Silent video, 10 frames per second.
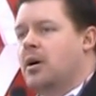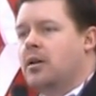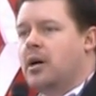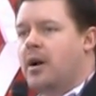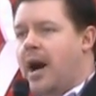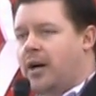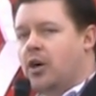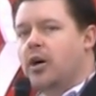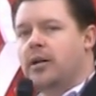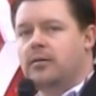that are not
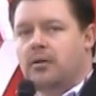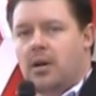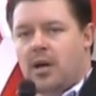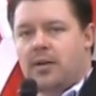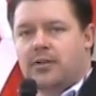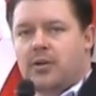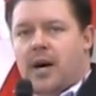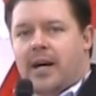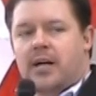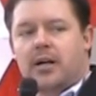good, that do
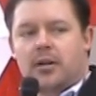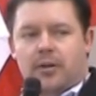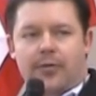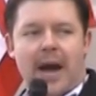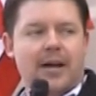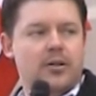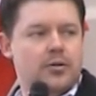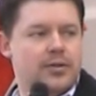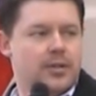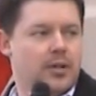not adhere to the
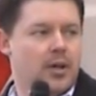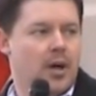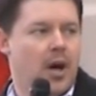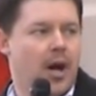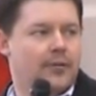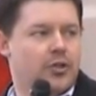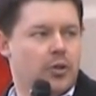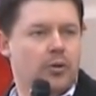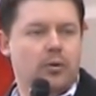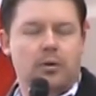values of
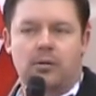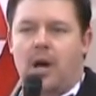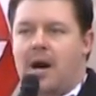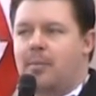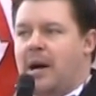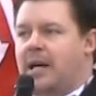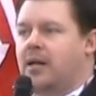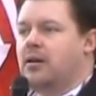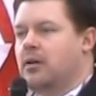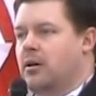true law-abiding,